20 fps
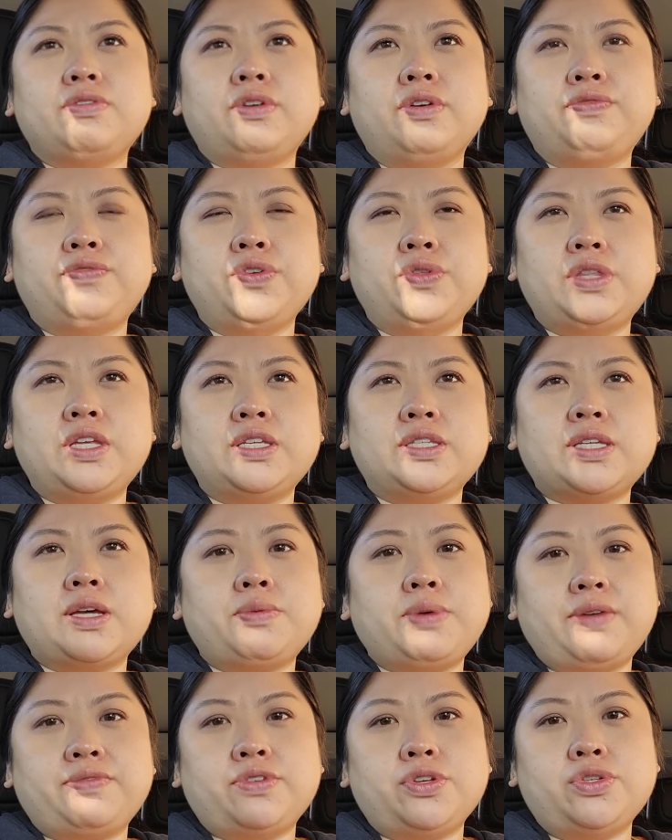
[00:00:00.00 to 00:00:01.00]
a few things that
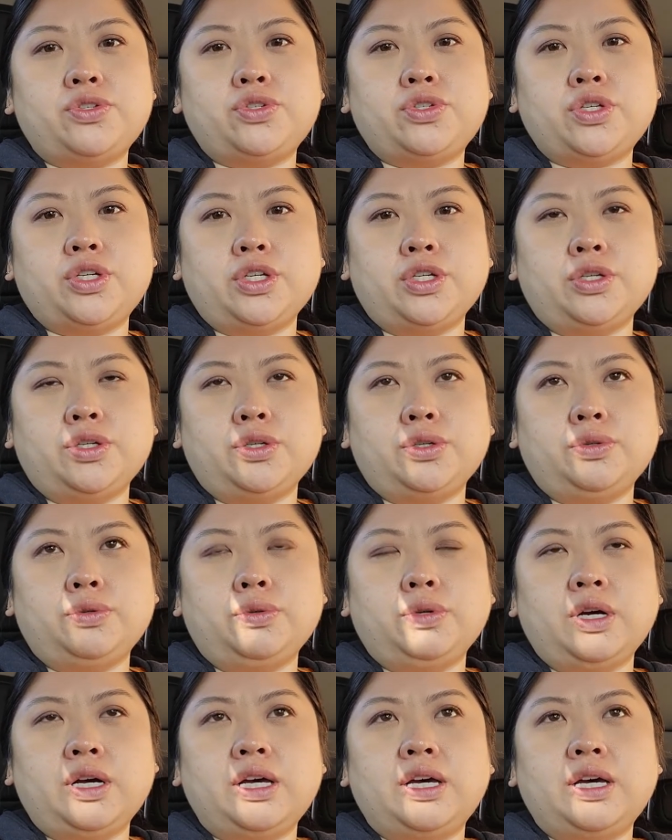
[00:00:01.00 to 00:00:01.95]
we have to do.